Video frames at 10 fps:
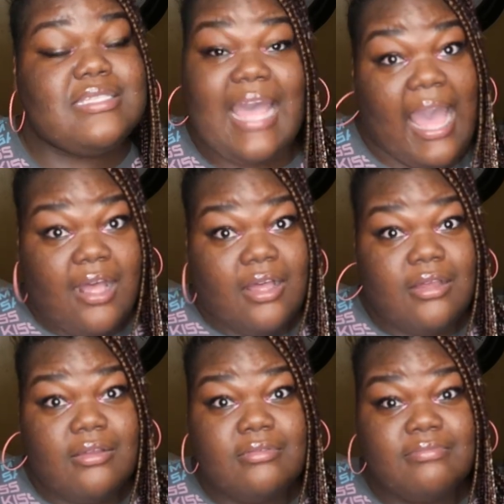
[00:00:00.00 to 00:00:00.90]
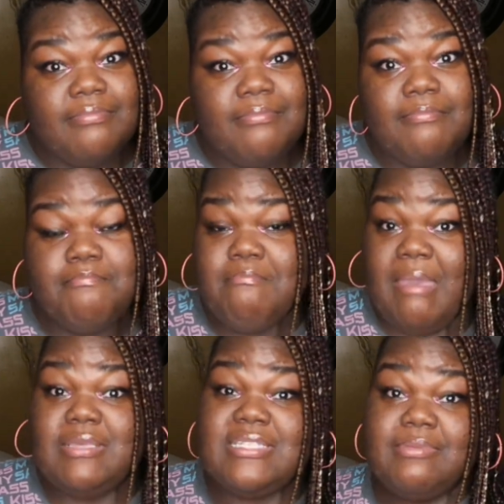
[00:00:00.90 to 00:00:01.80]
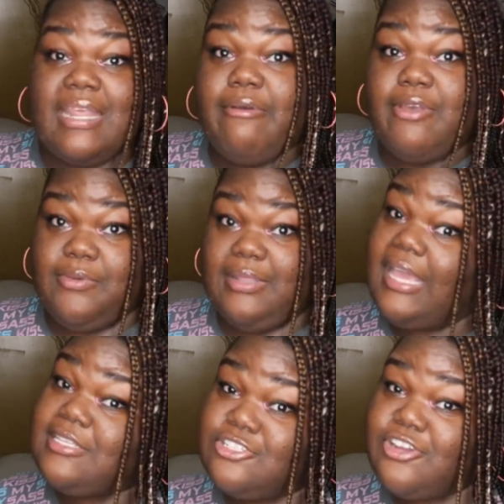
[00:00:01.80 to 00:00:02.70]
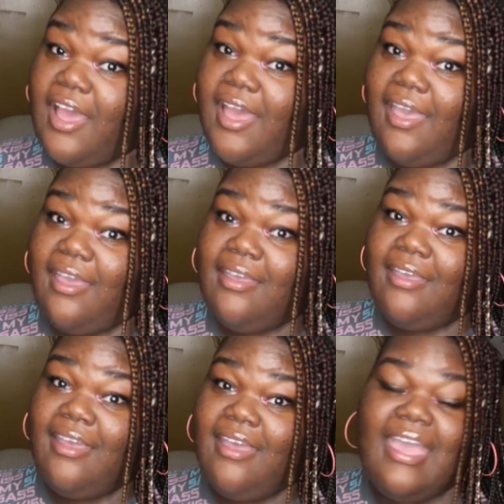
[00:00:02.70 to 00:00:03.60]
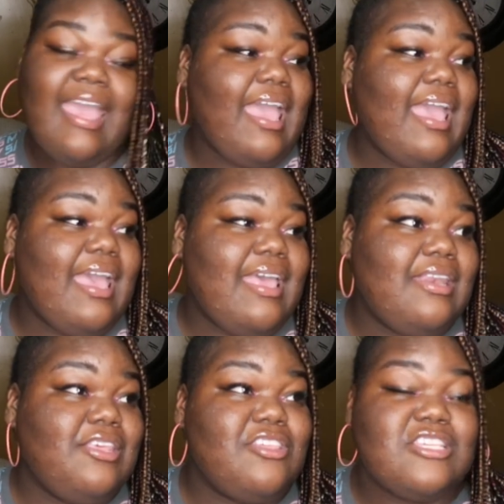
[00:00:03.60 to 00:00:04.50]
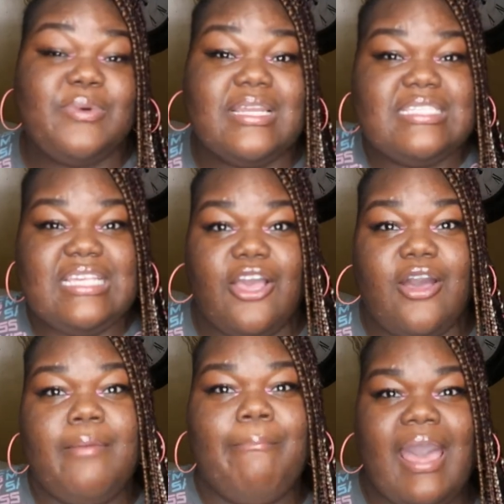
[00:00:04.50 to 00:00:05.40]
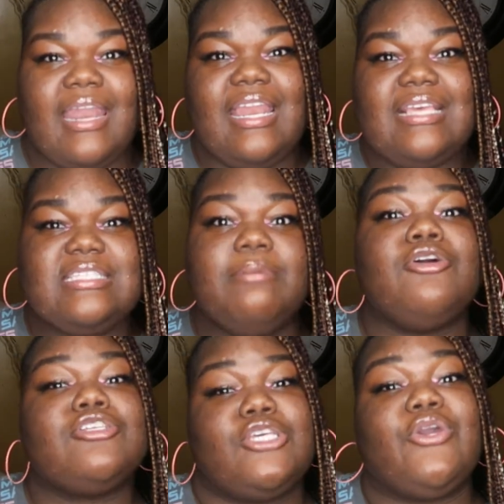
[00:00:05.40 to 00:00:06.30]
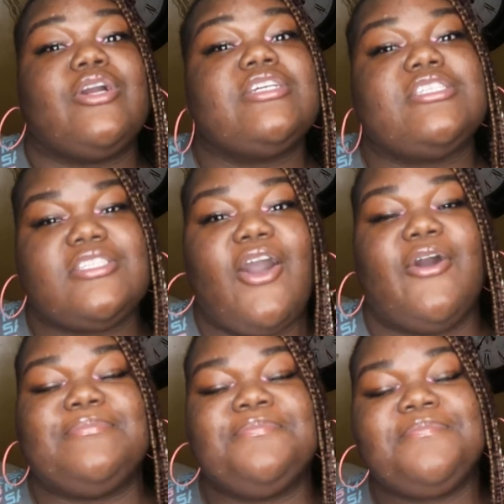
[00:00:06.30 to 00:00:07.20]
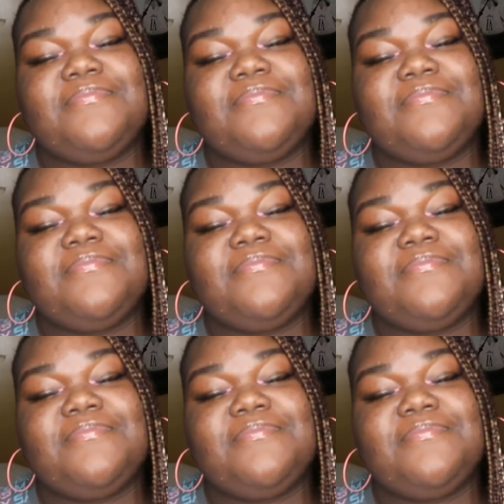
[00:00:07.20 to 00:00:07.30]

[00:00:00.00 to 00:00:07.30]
style, maybe something that we would like to try and you just want to see it on a body that's similar to yours. So